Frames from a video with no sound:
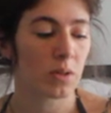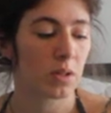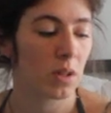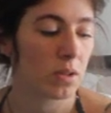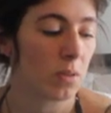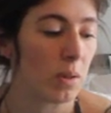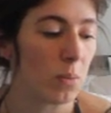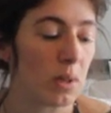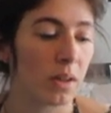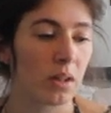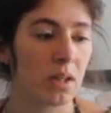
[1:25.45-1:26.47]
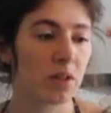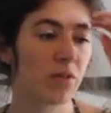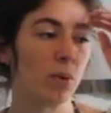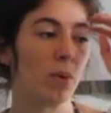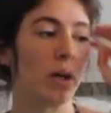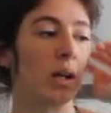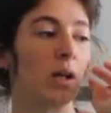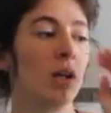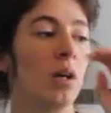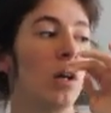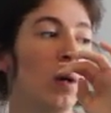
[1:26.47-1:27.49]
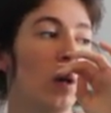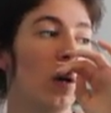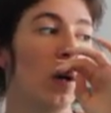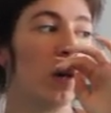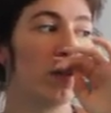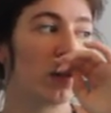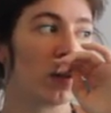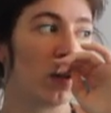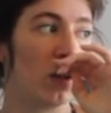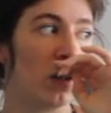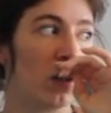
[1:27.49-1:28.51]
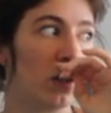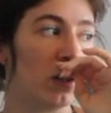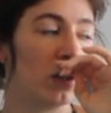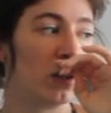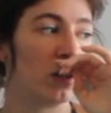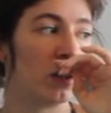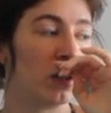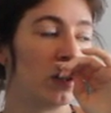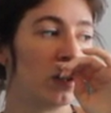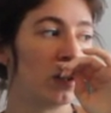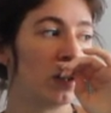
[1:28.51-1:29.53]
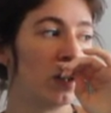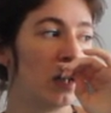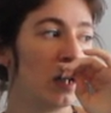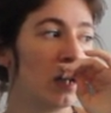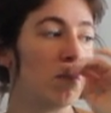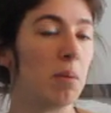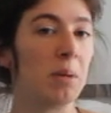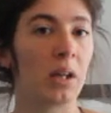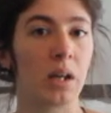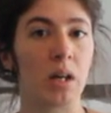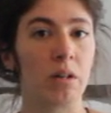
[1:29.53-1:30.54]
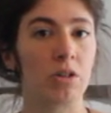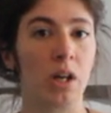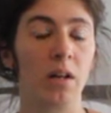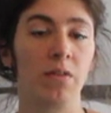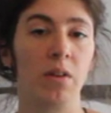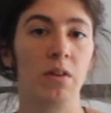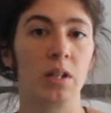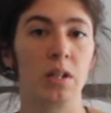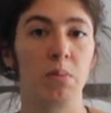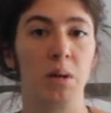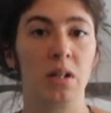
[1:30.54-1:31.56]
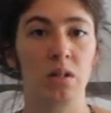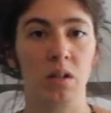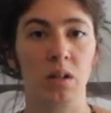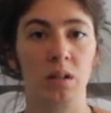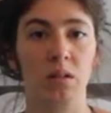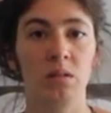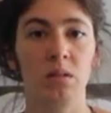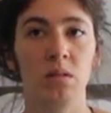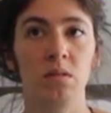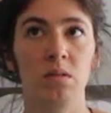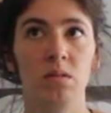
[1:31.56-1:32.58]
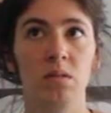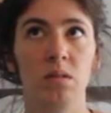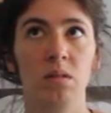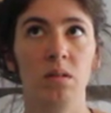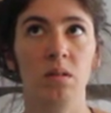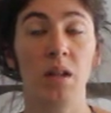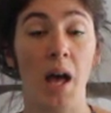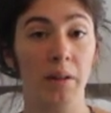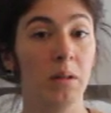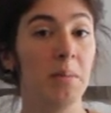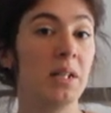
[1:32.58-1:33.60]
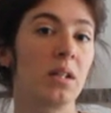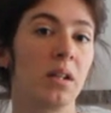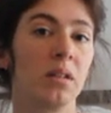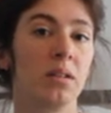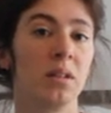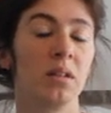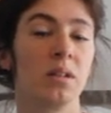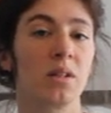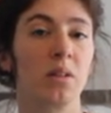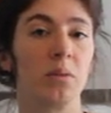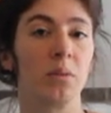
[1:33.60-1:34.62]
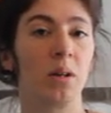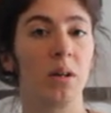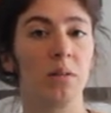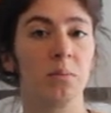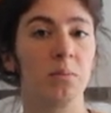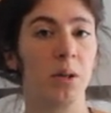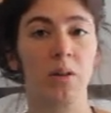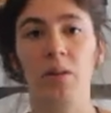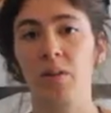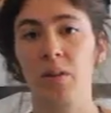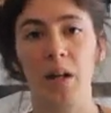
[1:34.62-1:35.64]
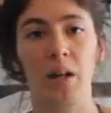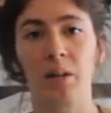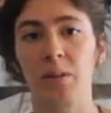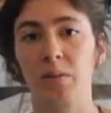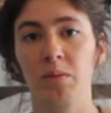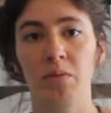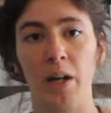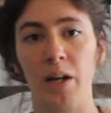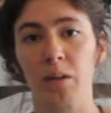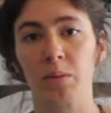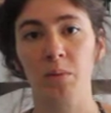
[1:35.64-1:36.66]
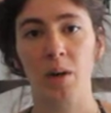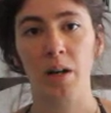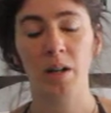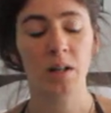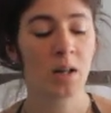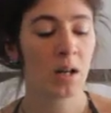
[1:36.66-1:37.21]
I'll start doing weeklies for overall maybe like energetic focus based on the element. So earth, air, fire, water.